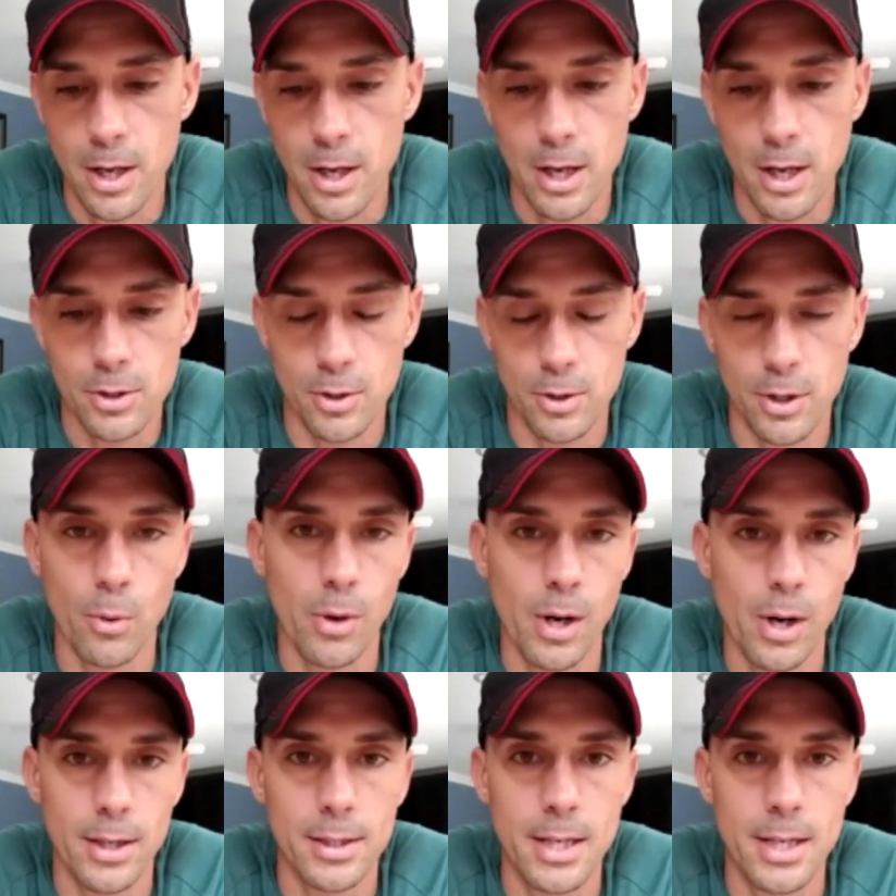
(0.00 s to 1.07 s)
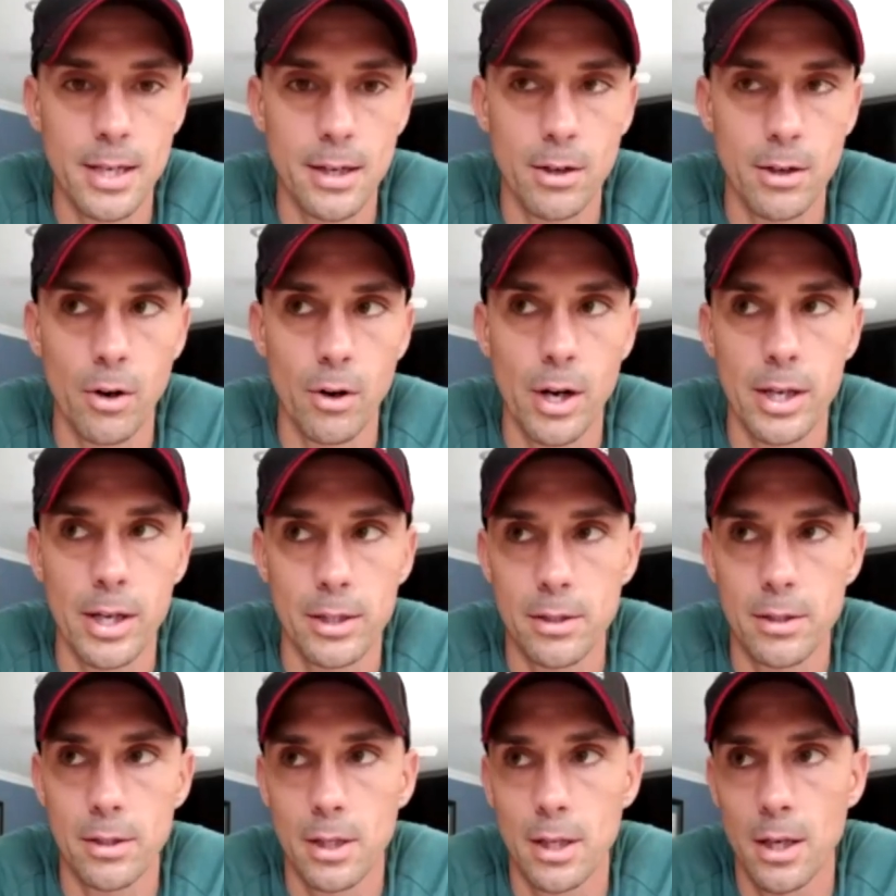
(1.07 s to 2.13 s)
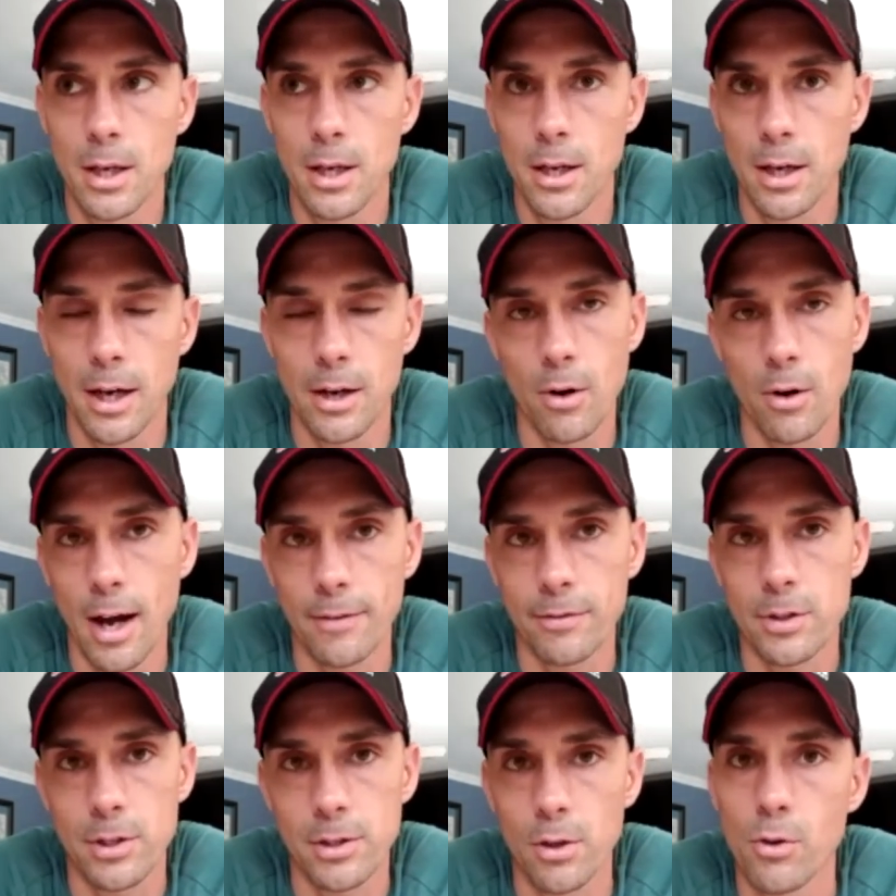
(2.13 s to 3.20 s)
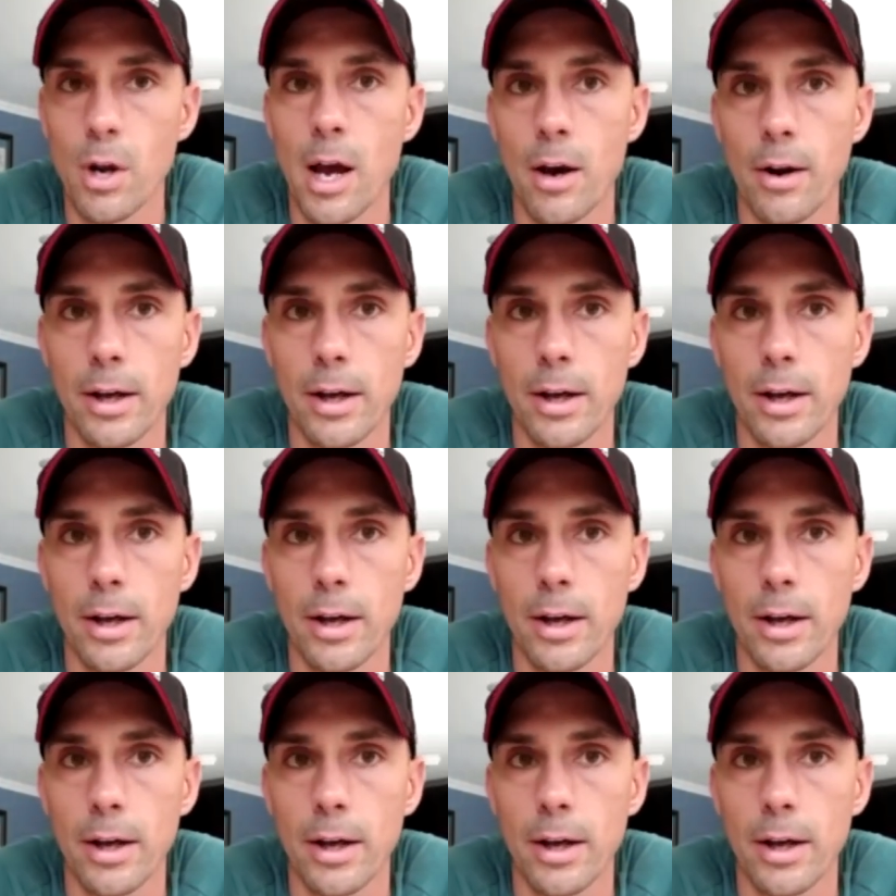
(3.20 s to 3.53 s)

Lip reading: so that when I see it in a race, I don't have to slow down.